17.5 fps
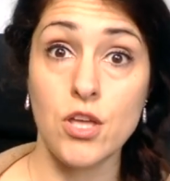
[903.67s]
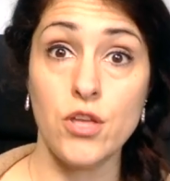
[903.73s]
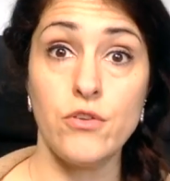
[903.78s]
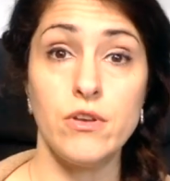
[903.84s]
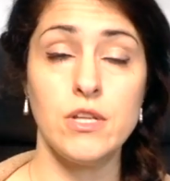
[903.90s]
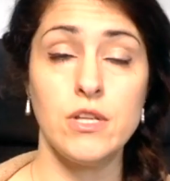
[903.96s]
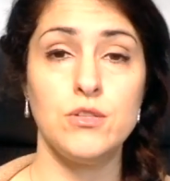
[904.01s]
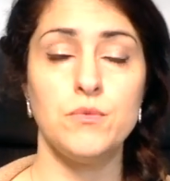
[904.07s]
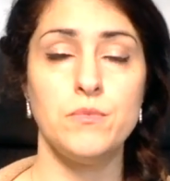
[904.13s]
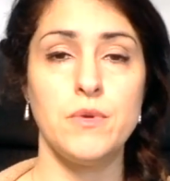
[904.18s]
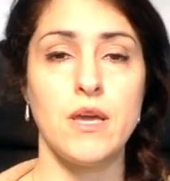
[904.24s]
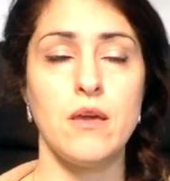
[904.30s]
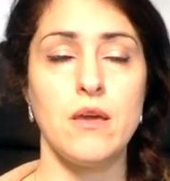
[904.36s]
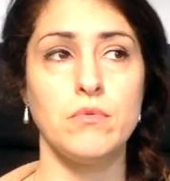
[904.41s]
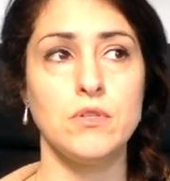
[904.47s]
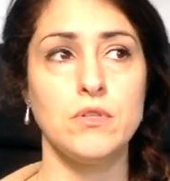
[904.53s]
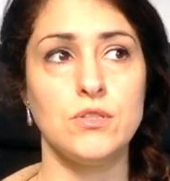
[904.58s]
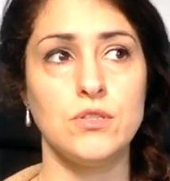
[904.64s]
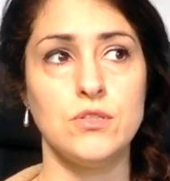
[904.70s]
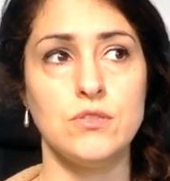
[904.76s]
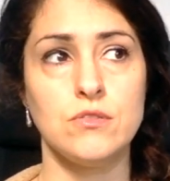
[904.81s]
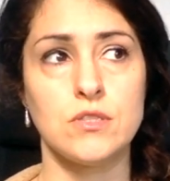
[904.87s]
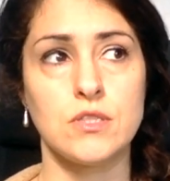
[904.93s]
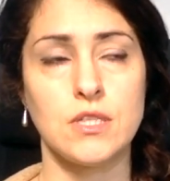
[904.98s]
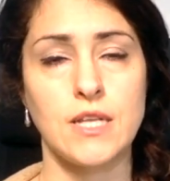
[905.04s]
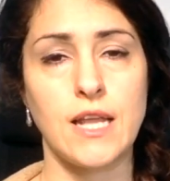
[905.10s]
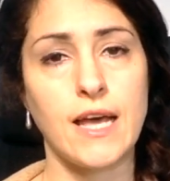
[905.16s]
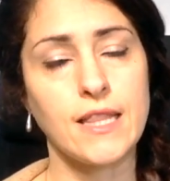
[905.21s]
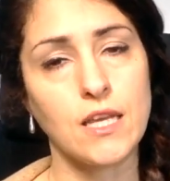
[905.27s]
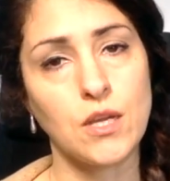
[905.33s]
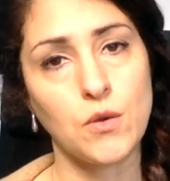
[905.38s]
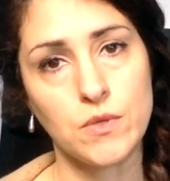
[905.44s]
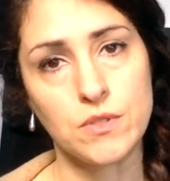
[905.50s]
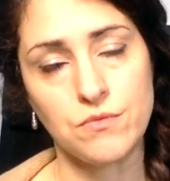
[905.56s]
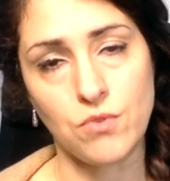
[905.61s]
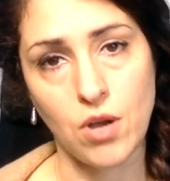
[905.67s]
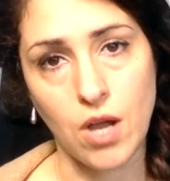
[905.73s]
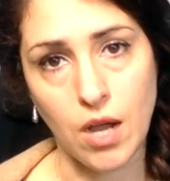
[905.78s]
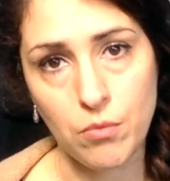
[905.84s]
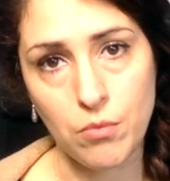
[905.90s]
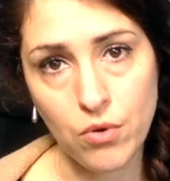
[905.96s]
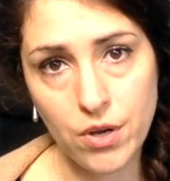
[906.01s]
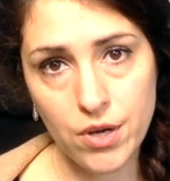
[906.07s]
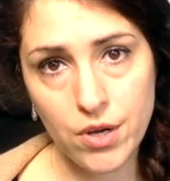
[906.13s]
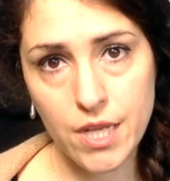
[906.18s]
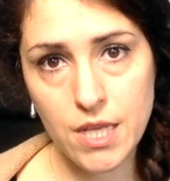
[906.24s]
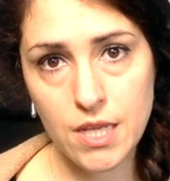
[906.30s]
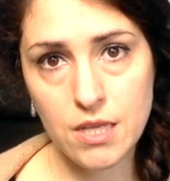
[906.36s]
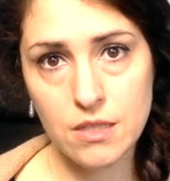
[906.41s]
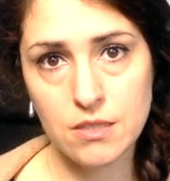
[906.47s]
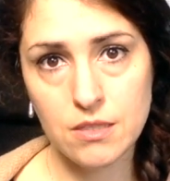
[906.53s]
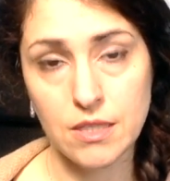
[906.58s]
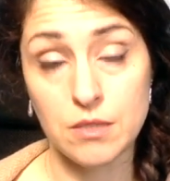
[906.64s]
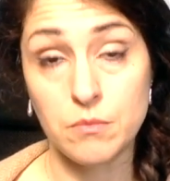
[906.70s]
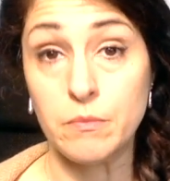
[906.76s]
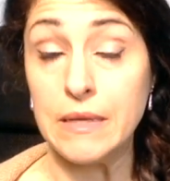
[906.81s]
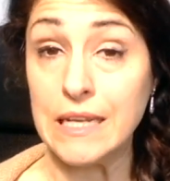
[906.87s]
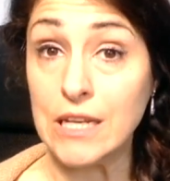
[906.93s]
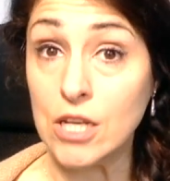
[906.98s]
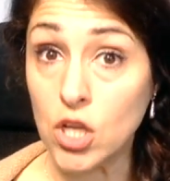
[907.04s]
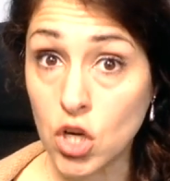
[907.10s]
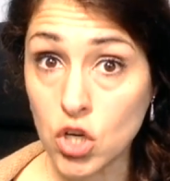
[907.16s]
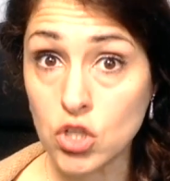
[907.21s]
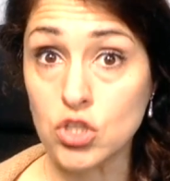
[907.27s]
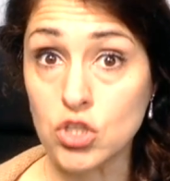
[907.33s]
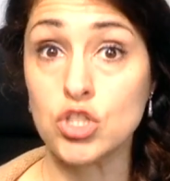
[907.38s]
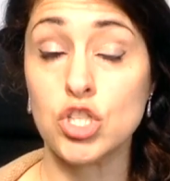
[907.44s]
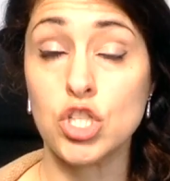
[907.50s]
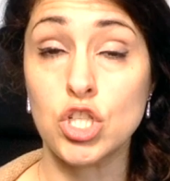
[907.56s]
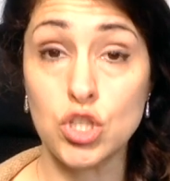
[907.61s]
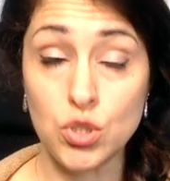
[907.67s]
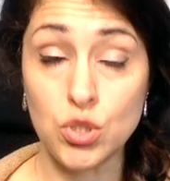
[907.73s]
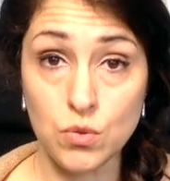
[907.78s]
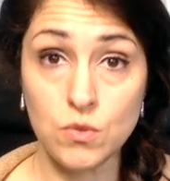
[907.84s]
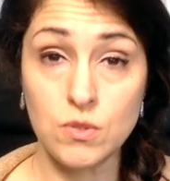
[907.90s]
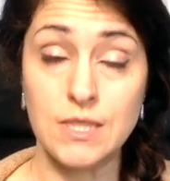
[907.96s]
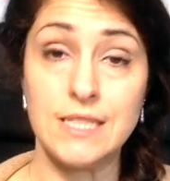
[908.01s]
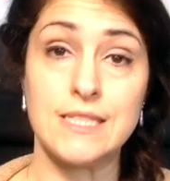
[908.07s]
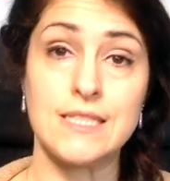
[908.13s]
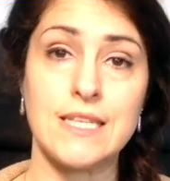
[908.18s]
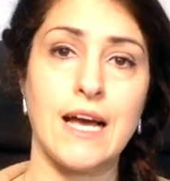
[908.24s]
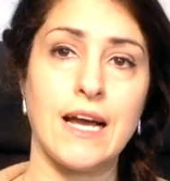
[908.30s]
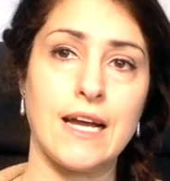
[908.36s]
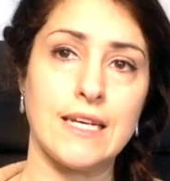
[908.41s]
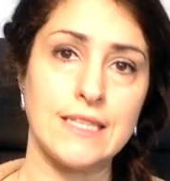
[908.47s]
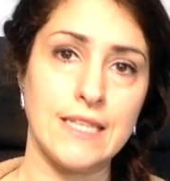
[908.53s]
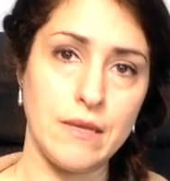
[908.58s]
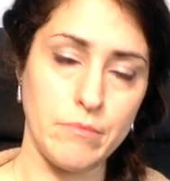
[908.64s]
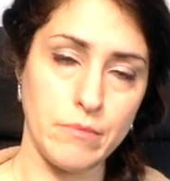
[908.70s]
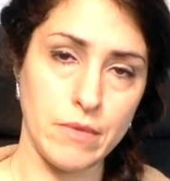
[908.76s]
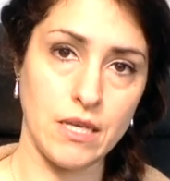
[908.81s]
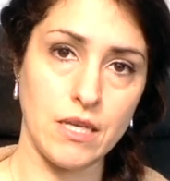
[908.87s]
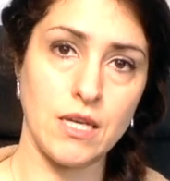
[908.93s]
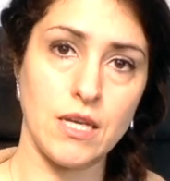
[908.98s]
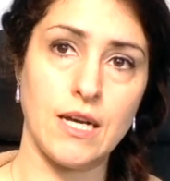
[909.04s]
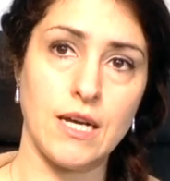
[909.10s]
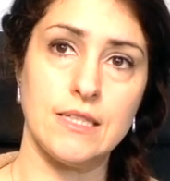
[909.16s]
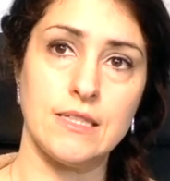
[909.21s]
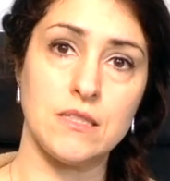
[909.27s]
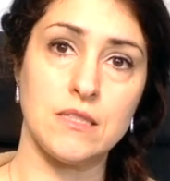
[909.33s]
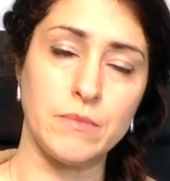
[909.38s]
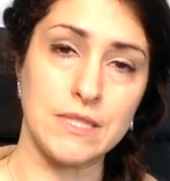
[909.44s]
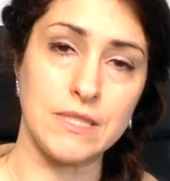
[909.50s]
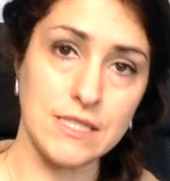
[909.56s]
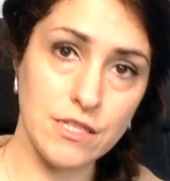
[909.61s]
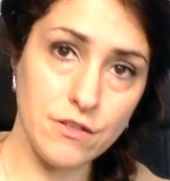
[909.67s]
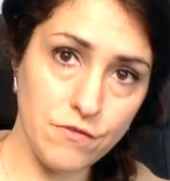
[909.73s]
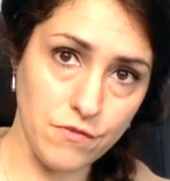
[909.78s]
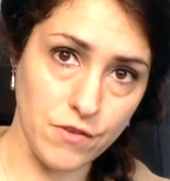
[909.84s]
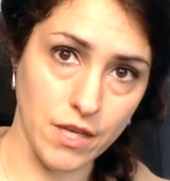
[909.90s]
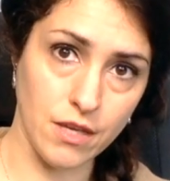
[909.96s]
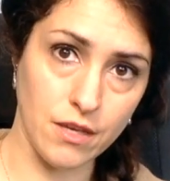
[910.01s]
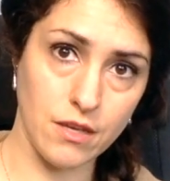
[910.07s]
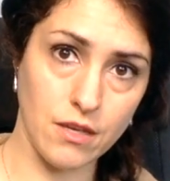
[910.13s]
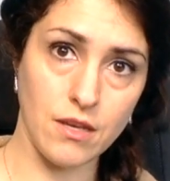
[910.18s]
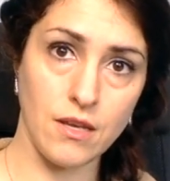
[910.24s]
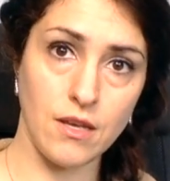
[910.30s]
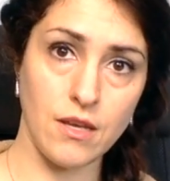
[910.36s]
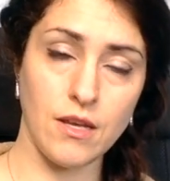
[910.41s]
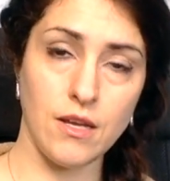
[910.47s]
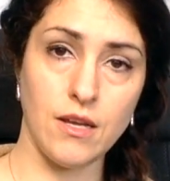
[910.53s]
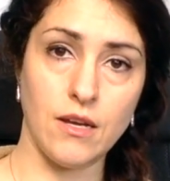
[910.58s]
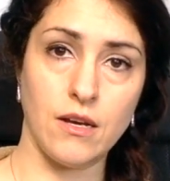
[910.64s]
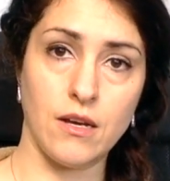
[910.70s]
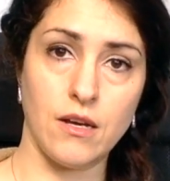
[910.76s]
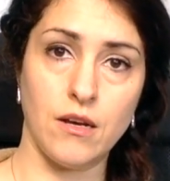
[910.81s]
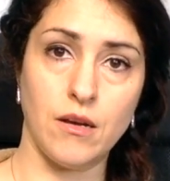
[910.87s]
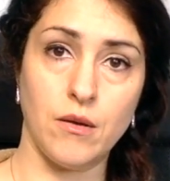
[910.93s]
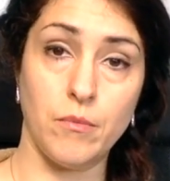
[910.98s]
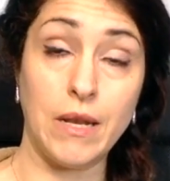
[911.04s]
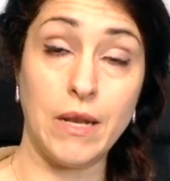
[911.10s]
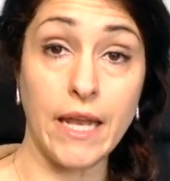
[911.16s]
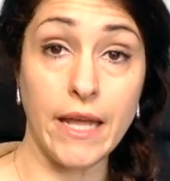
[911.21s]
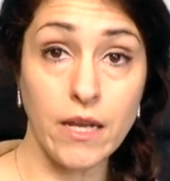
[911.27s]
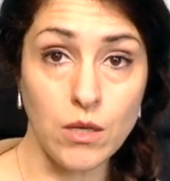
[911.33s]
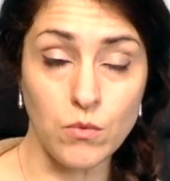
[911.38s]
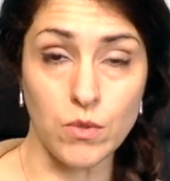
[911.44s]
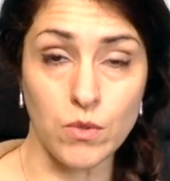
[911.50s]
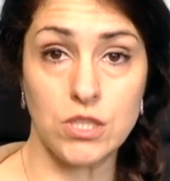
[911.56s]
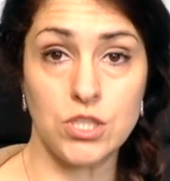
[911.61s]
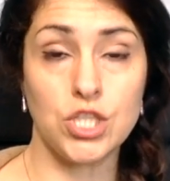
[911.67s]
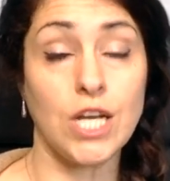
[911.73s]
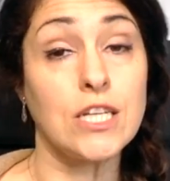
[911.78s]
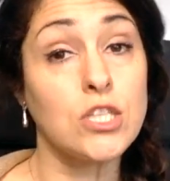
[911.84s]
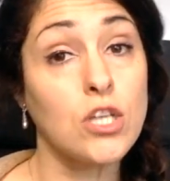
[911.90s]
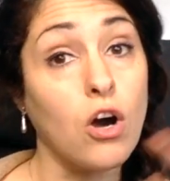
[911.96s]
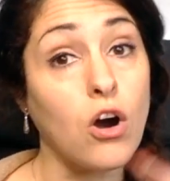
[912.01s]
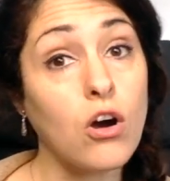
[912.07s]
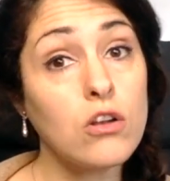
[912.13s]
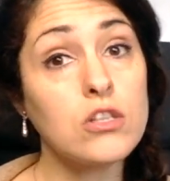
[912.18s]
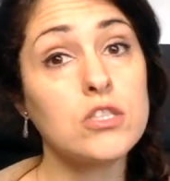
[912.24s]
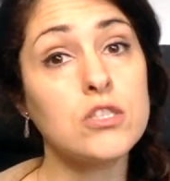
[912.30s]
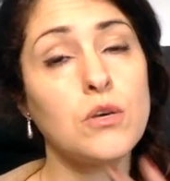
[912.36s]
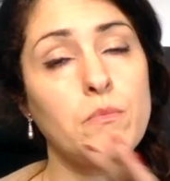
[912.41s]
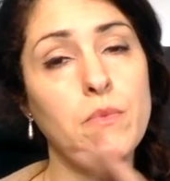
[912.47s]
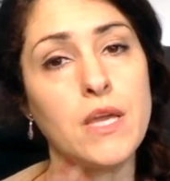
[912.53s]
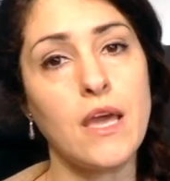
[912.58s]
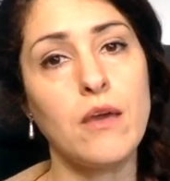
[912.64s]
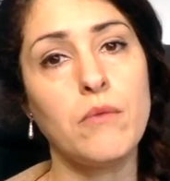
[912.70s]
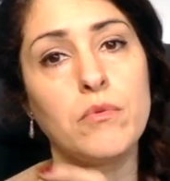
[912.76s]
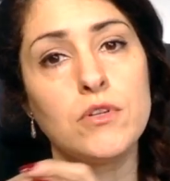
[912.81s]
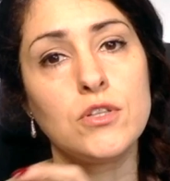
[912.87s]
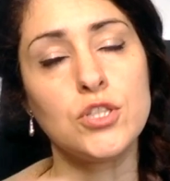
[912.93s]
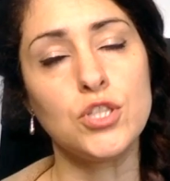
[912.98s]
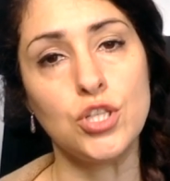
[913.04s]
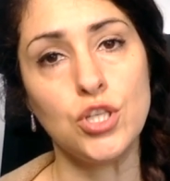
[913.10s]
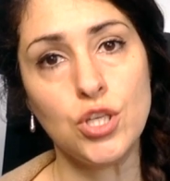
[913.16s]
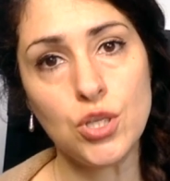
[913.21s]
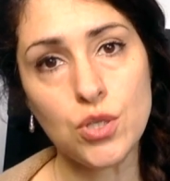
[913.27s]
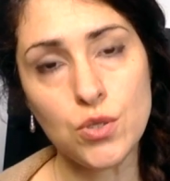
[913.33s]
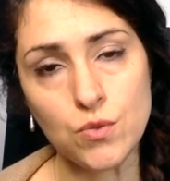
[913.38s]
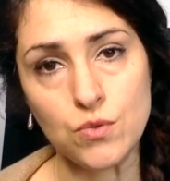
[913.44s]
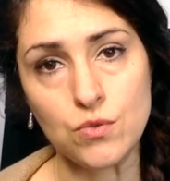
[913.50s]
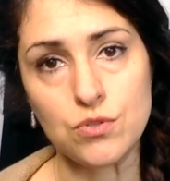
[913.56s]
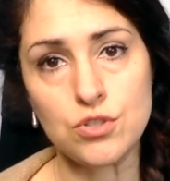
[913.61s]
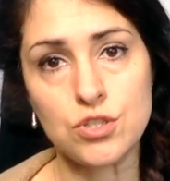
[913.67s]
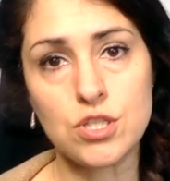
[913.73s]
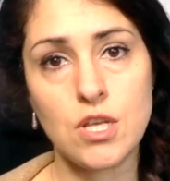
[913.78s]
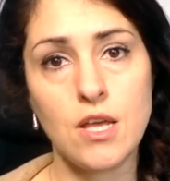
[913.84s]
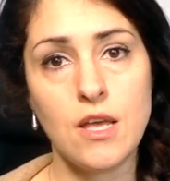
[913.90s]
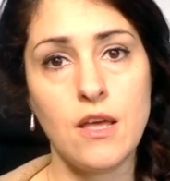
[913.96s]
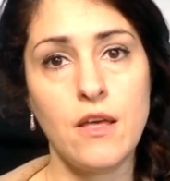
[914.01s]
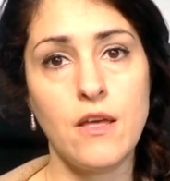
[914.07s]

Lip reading: you need to be able to use an adequate vocabulary that belongs to this academic and specific language, and also be able to use